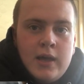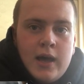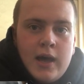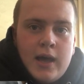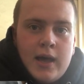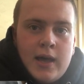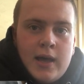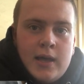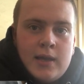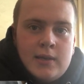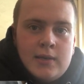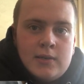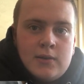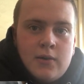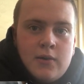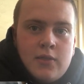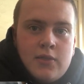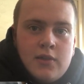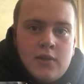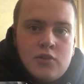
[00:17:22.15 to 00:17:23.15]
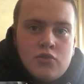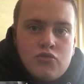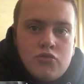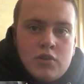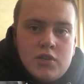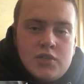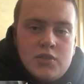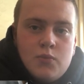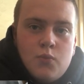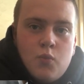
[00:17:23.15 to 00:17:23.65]
and I think
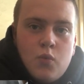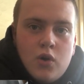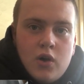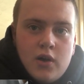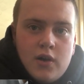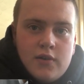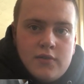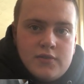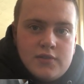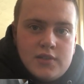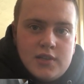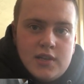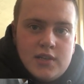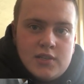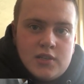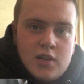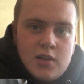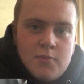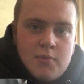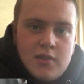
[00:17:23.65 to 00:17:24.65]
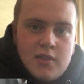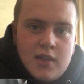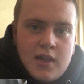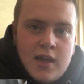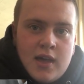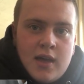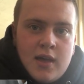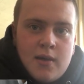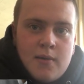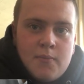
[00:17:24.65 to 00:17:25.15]
Tristan Wirfs is going to be
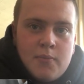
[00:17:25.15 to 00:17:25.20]
there